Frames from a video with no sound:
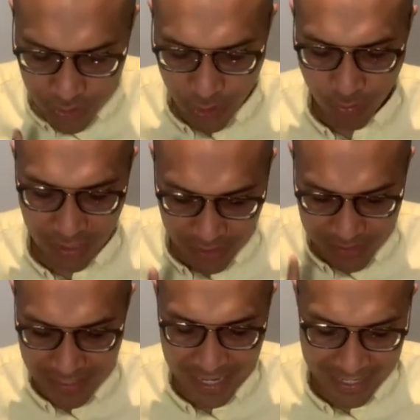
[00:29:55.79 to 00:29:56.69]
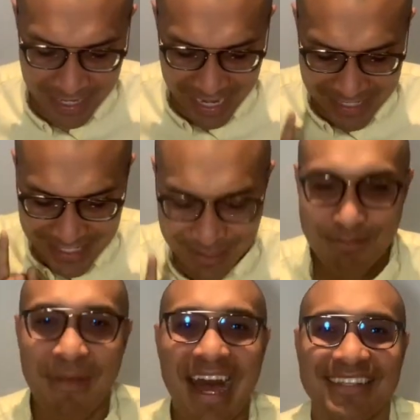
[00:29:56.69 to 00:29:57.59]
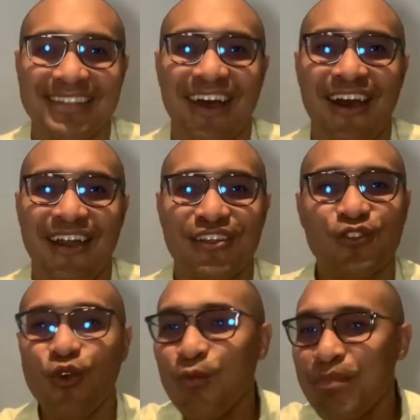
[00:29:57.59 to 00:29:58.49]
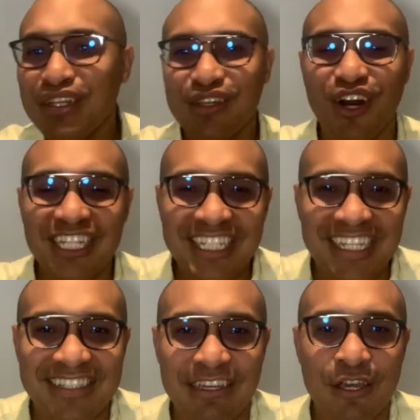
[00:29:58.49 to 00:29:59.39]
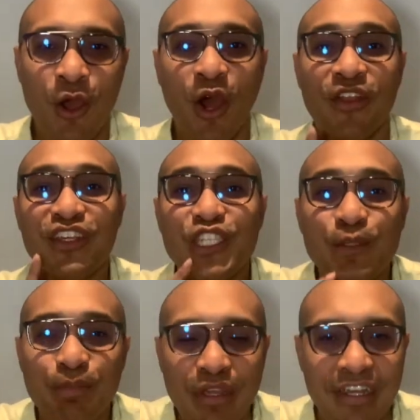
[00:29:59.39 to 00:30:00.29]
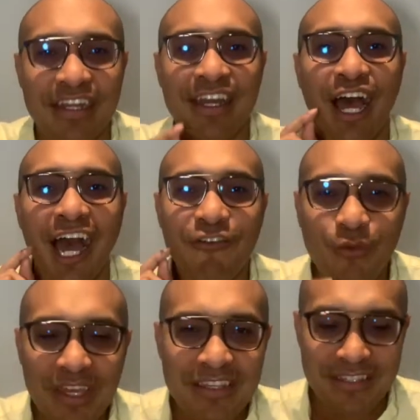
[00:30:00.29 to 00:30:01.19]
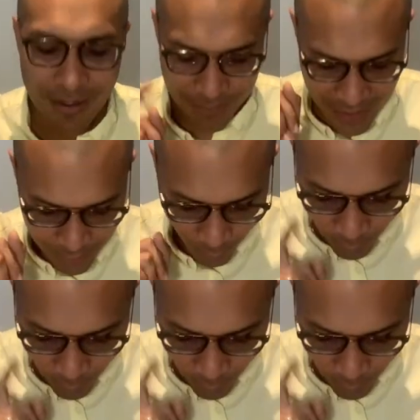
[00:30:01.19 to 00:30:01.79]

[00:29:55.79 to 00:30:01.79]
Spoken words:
the creator's side as his master artist. So who built all of this? the Spirit of wisdom, the